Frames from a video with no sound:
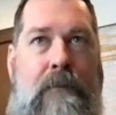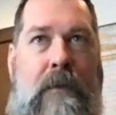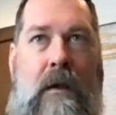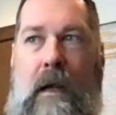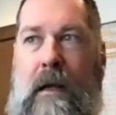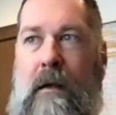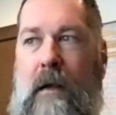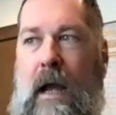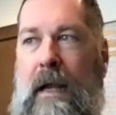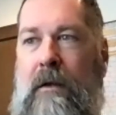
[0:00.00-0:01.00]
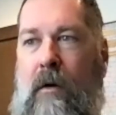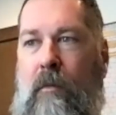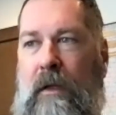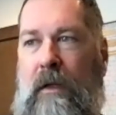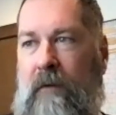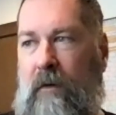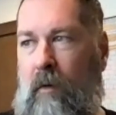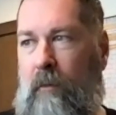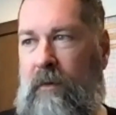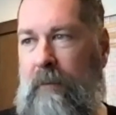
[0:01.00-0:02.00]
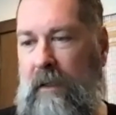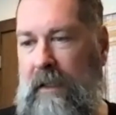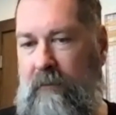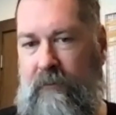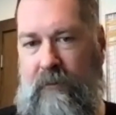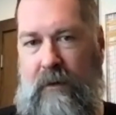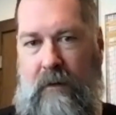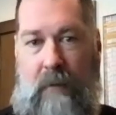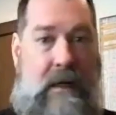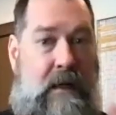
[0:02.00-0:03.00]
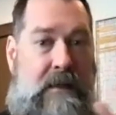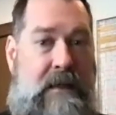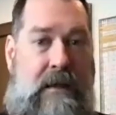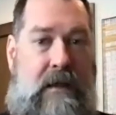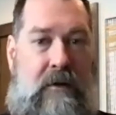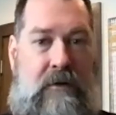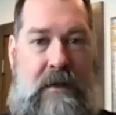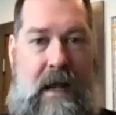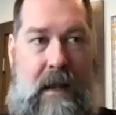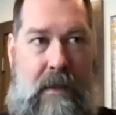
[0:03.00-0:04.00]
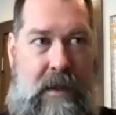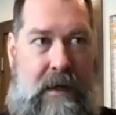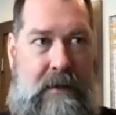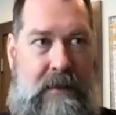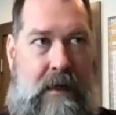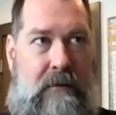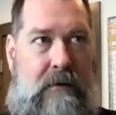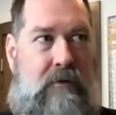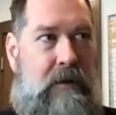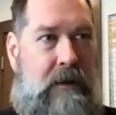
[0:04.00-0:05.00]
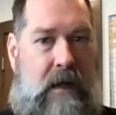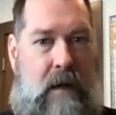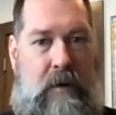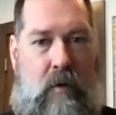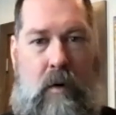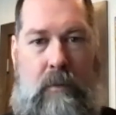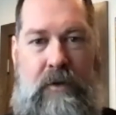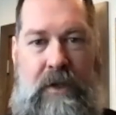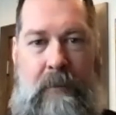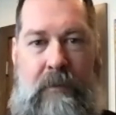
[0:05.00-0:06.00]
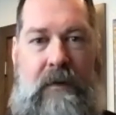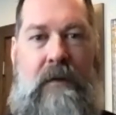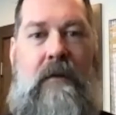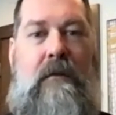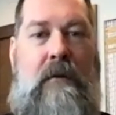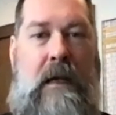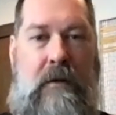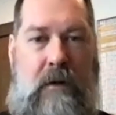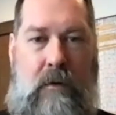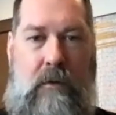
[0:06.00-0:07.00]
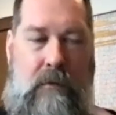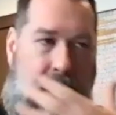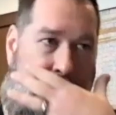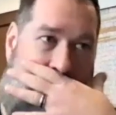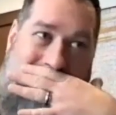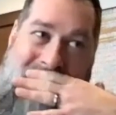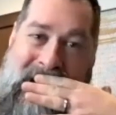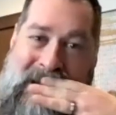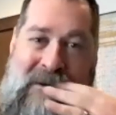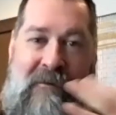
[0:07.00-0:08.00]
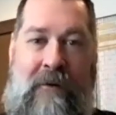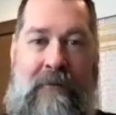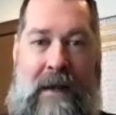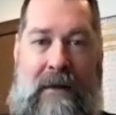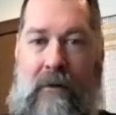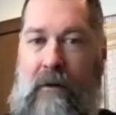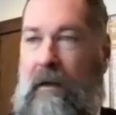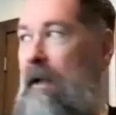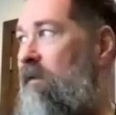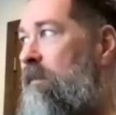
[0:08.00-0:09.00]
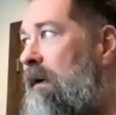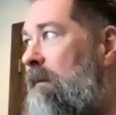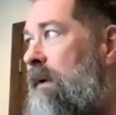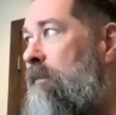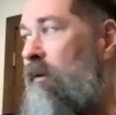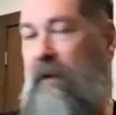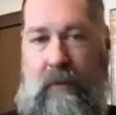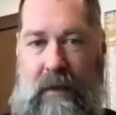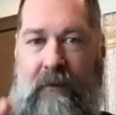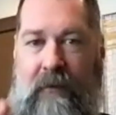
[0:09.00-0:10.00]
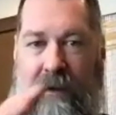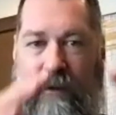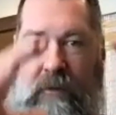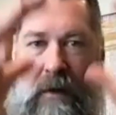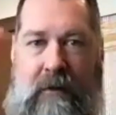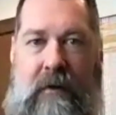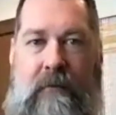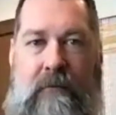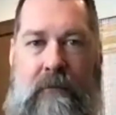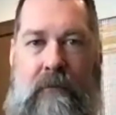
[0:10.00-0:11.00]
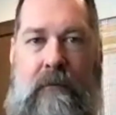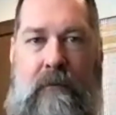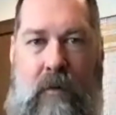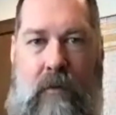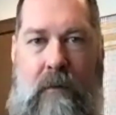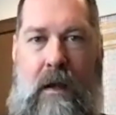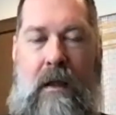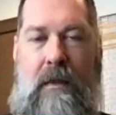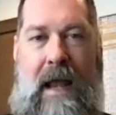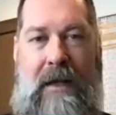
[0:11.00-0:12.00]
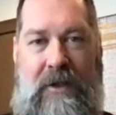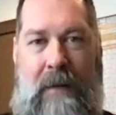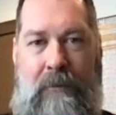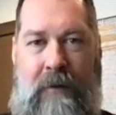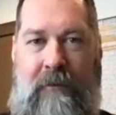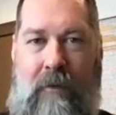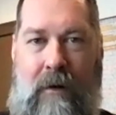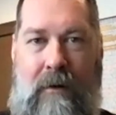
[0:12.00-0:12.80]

And I don't believe in orbs. I mean, it's just not that there's not things that couldn't come in orb shapes. They do. I know for a fact there are a lot of people who tell me they've seen spirits in that shape before,